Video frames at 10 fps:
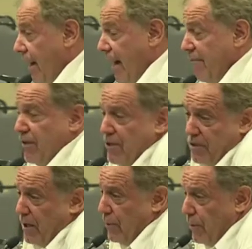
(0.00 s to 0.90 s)
And
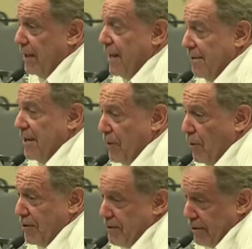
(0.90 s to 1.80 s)
virtually we don't know
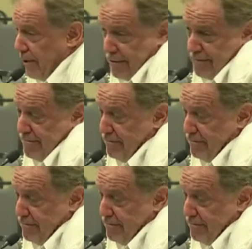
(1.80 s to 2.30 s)
what to do.